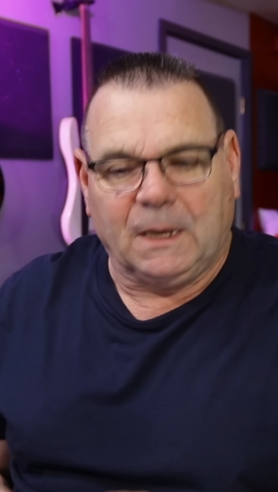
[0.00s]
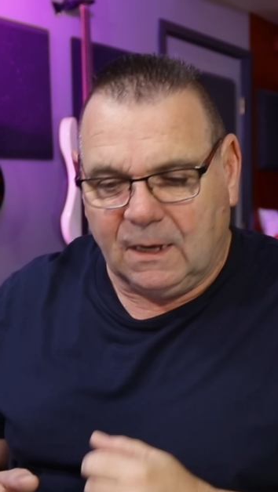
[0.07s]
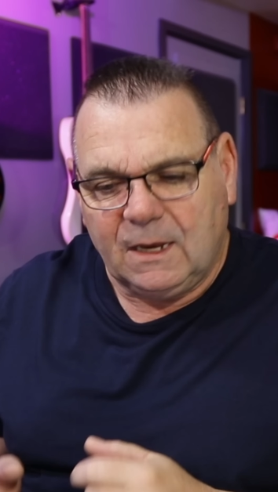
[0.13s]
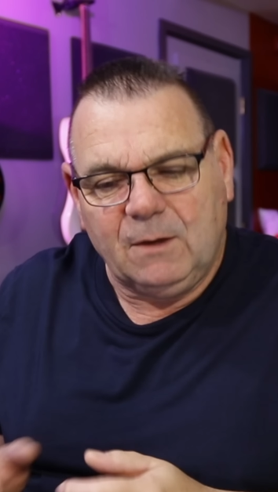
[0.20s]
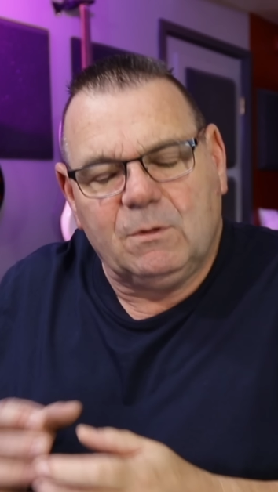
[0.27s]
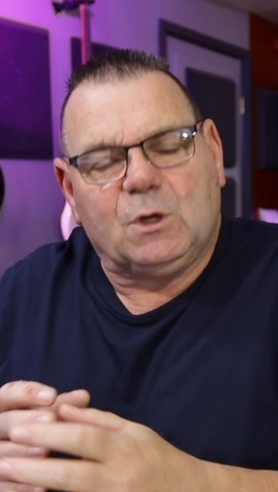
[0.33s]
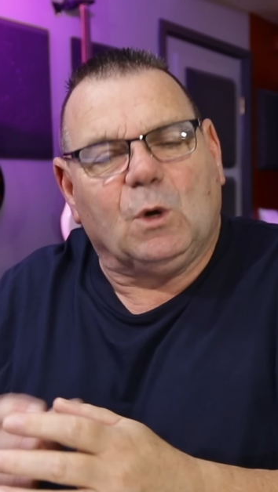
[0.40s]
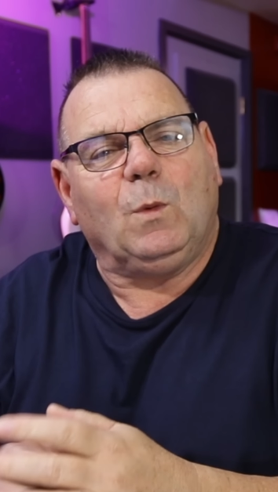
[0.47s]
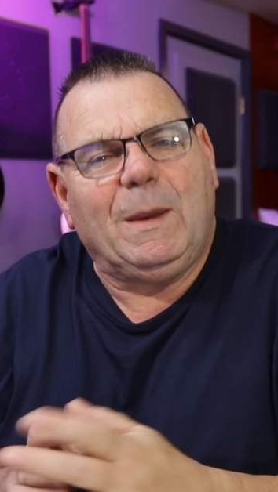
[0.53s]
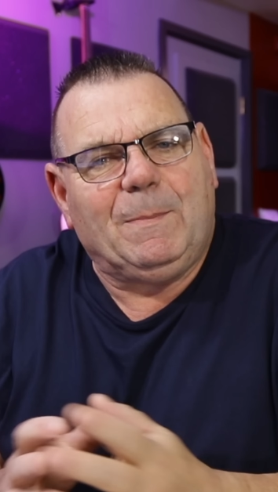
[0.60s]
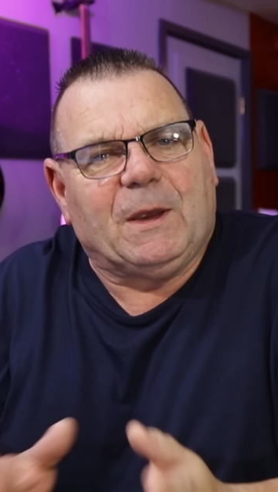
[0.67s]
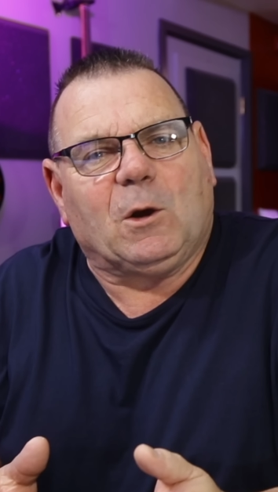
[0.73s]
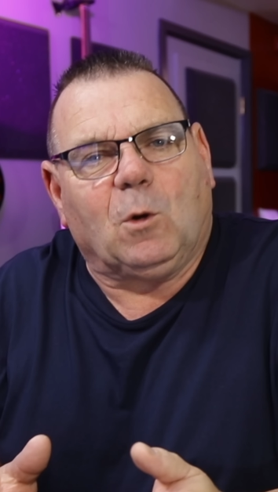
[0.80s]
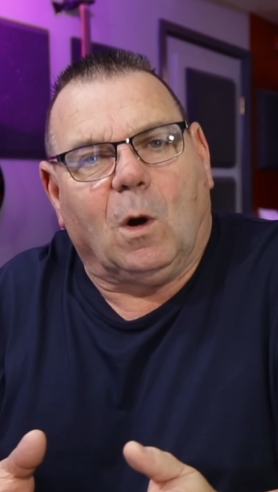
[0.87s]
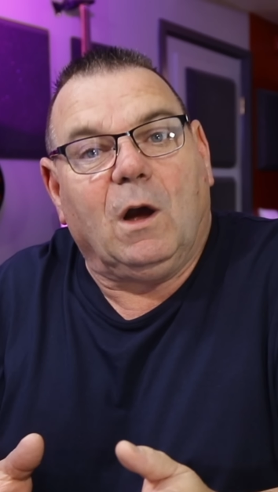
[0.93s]
He was a wee
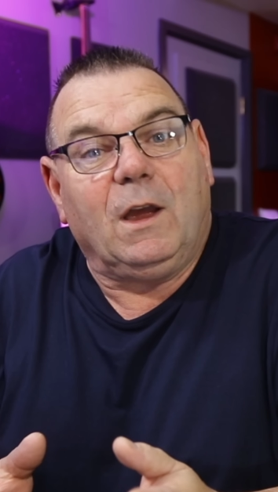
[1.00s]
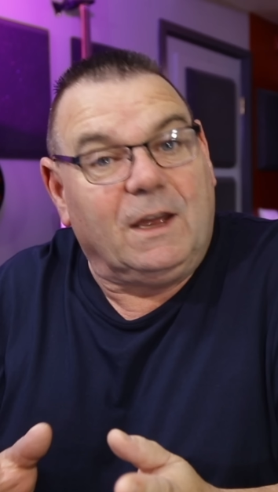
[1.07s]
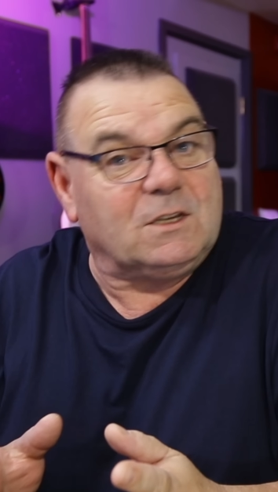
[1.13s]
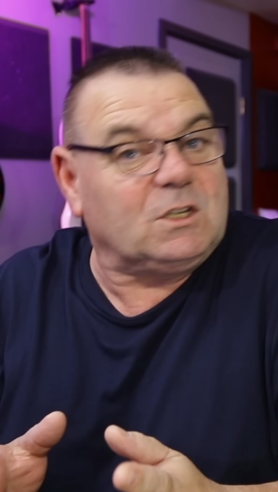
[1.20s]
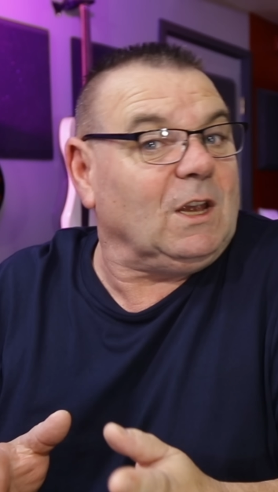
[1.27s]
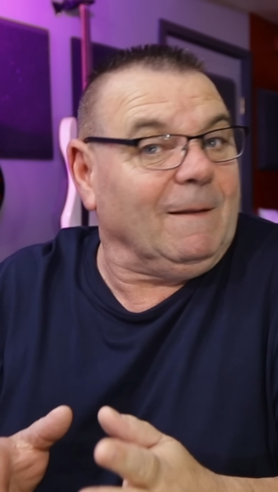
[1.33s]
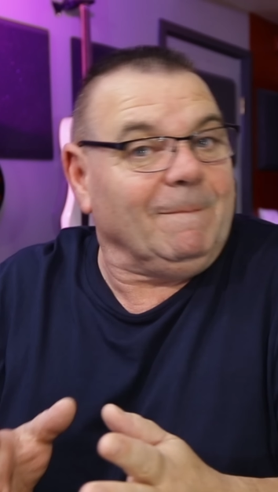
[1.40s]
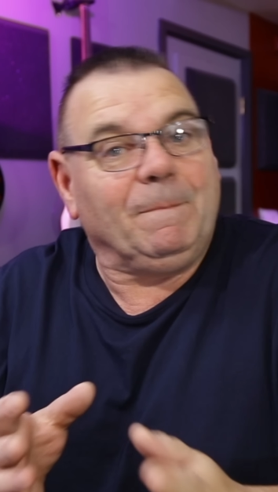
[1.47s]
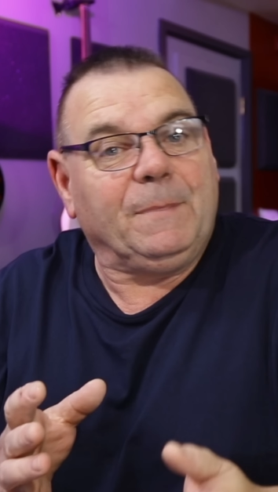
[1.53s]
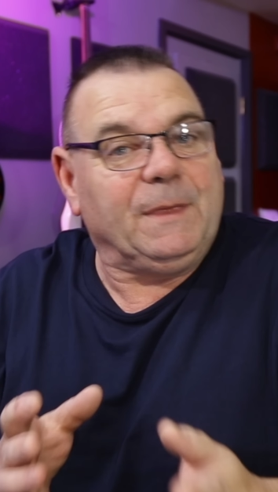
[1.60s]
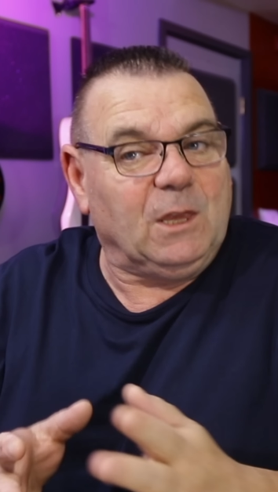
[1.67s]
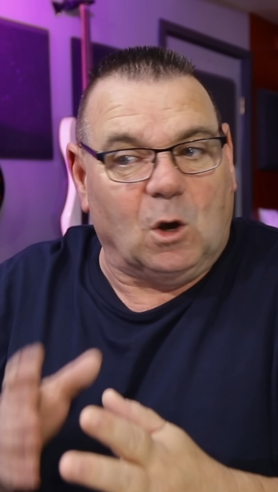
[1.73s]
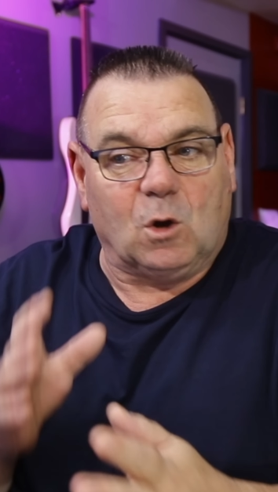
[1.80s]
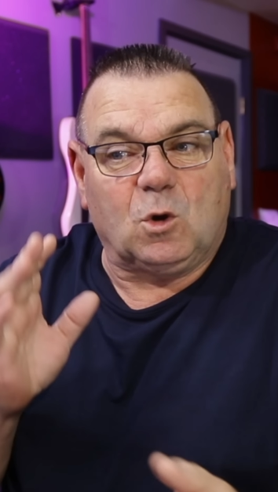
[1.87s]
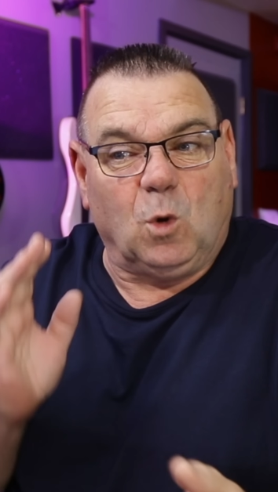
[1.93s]
bit quiet,
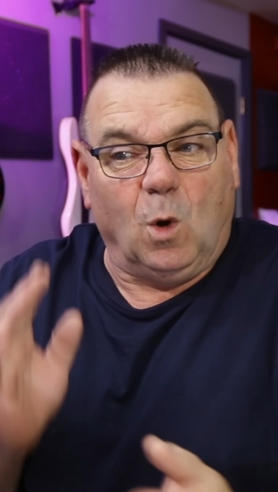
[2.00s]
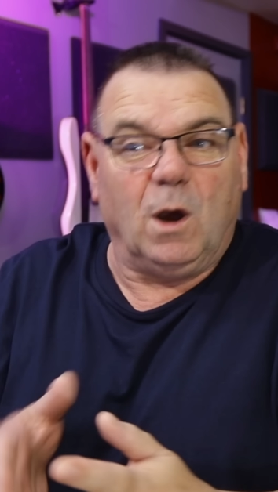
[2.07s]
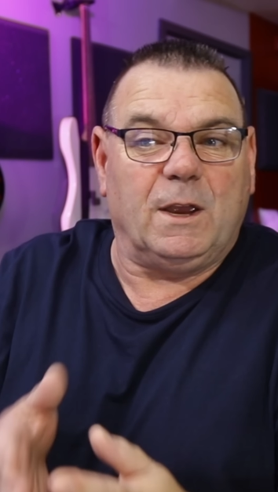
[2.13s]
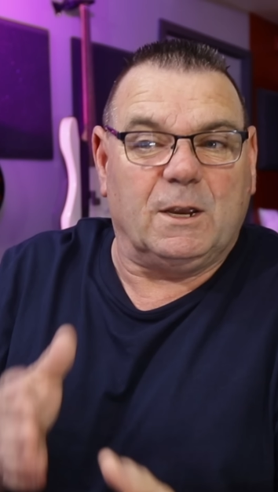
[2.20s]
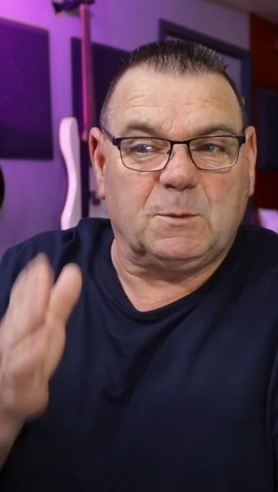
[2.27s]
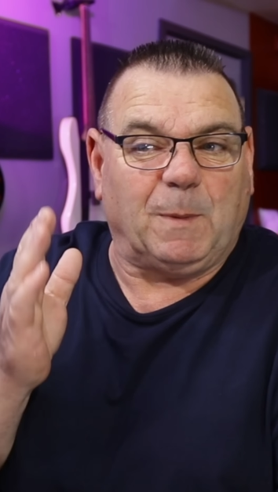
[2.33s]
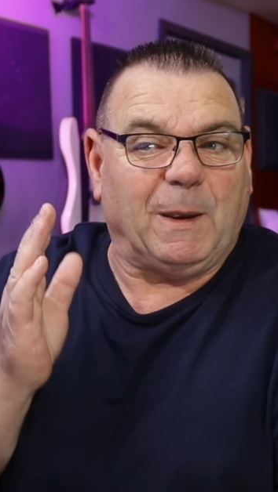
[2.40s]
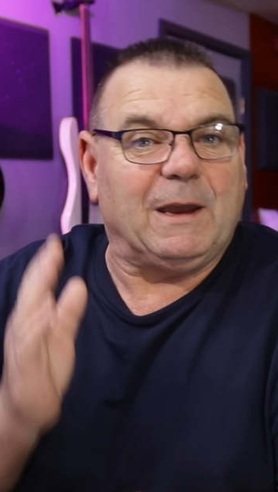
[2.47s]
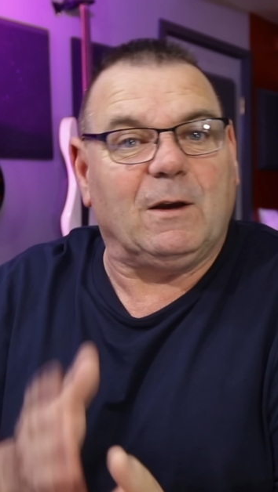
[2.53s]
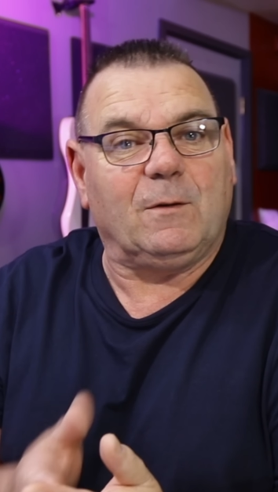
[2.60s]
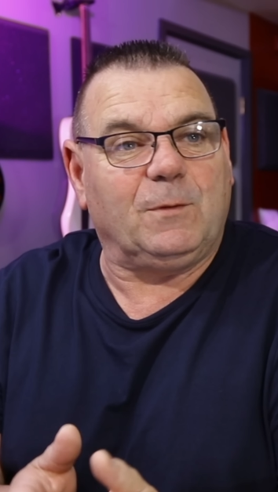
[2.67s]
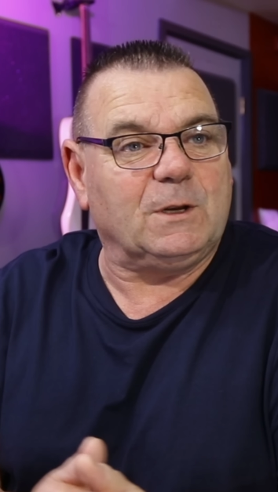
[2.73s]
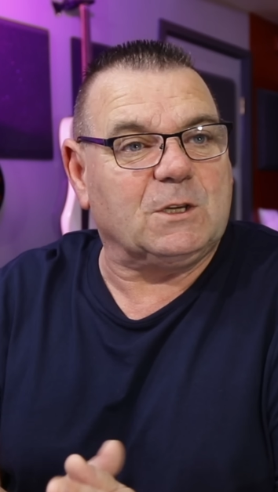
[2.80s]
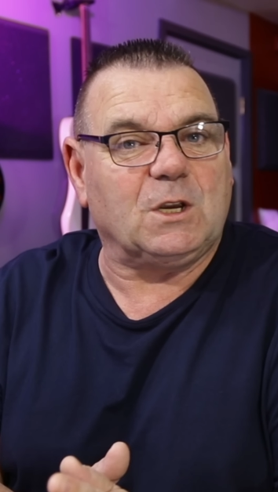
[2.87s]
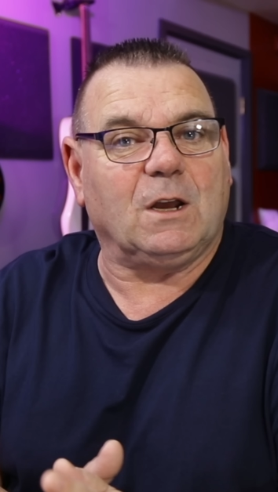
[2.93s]
not quite as
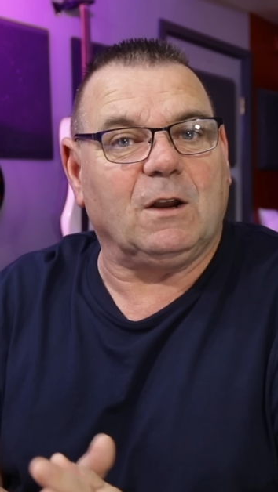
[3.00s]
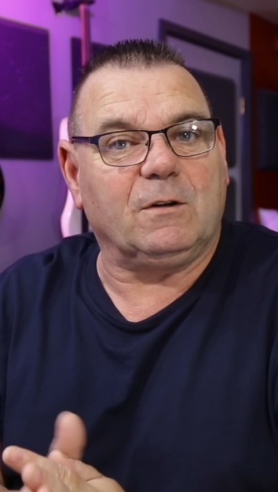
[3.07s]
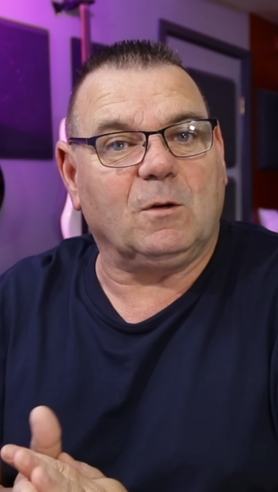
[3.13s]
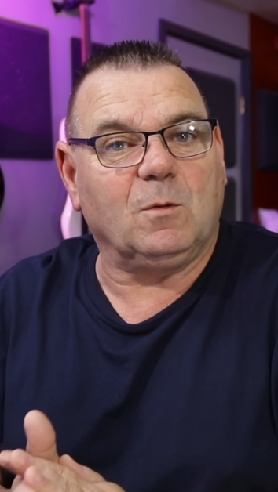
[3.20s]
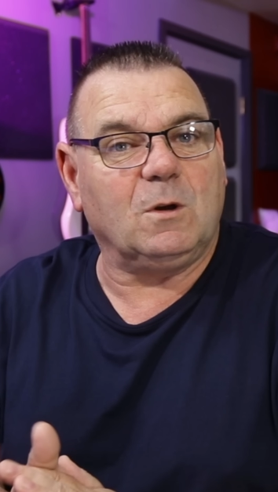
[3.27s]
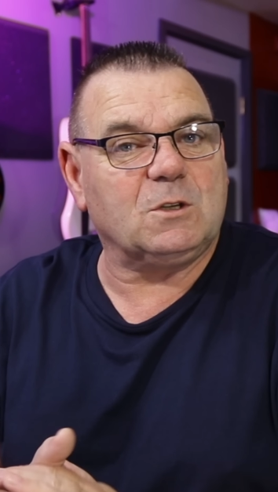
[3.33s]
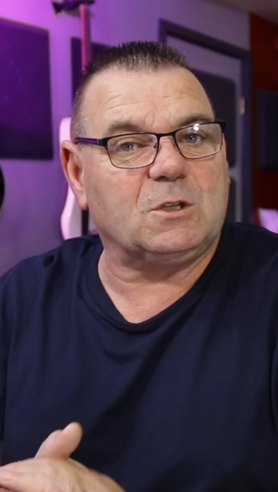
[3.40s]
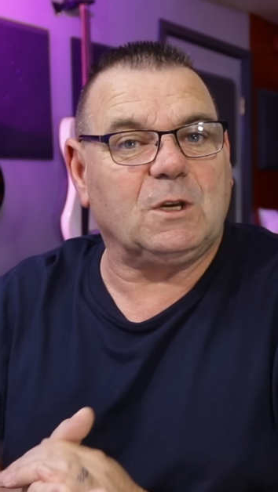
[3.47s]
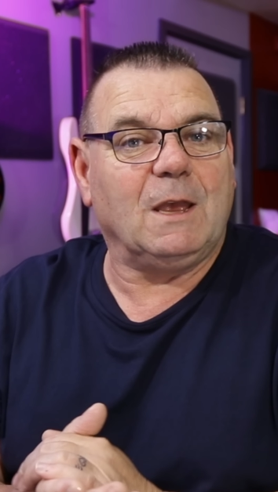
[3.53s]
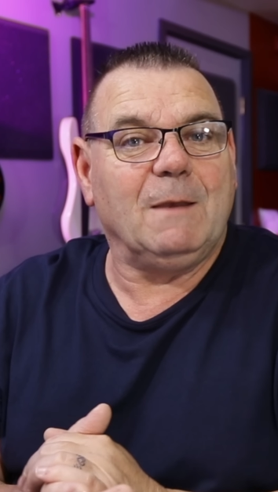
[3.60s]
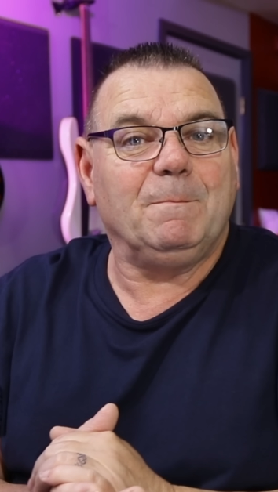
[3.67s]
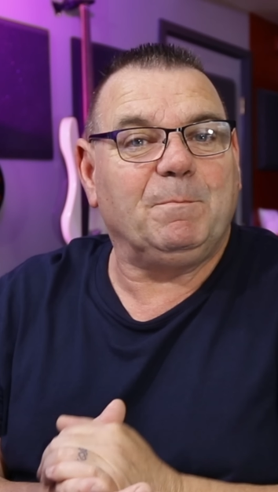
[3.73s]
powerful as 100 watts.